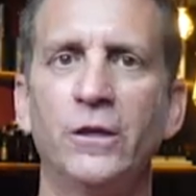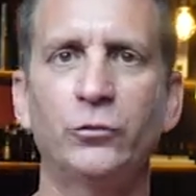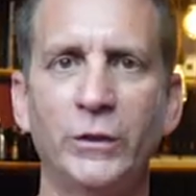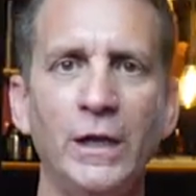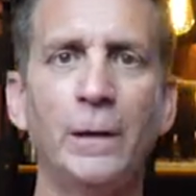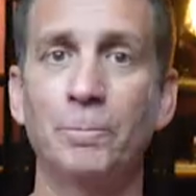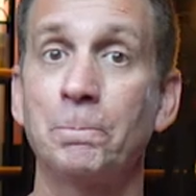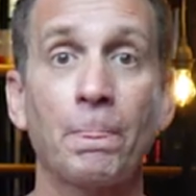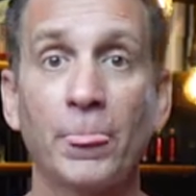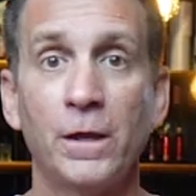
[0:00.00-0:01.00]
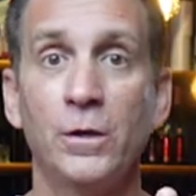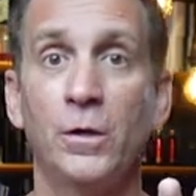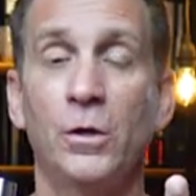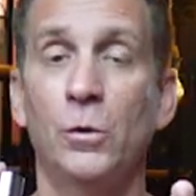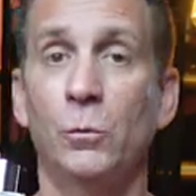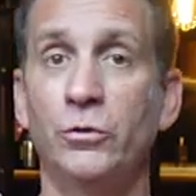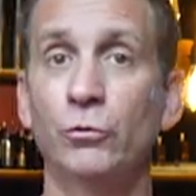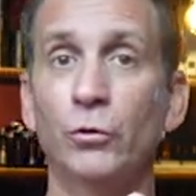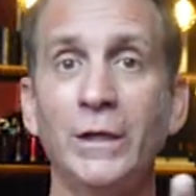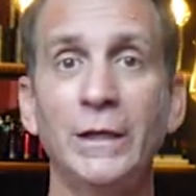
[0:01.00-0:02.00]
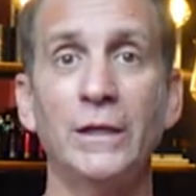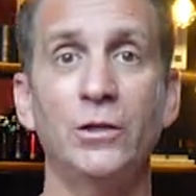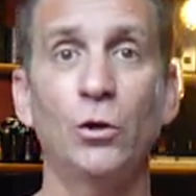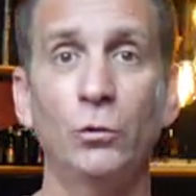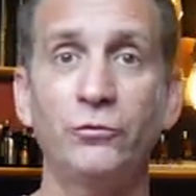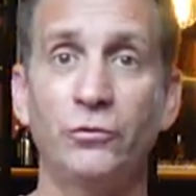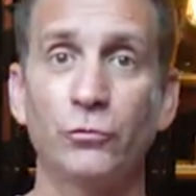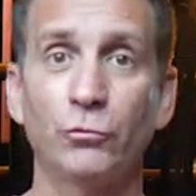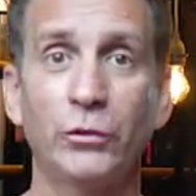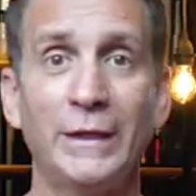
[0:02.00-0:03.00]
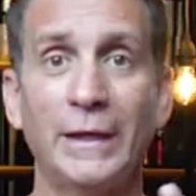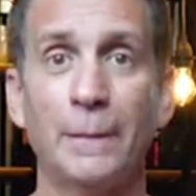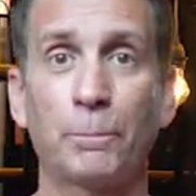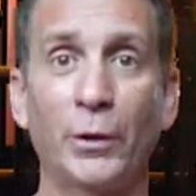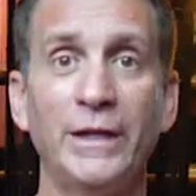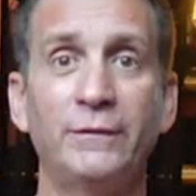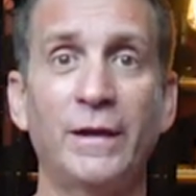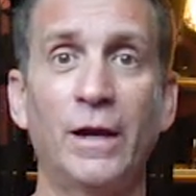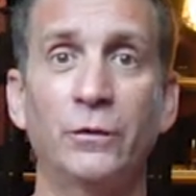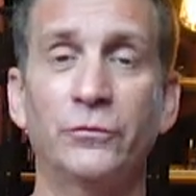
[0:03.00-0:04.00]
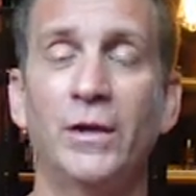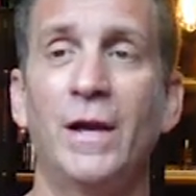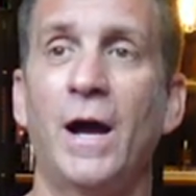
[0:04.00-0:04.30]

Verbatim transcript: So again, when you're looking at notes and you're looking at breakdowns,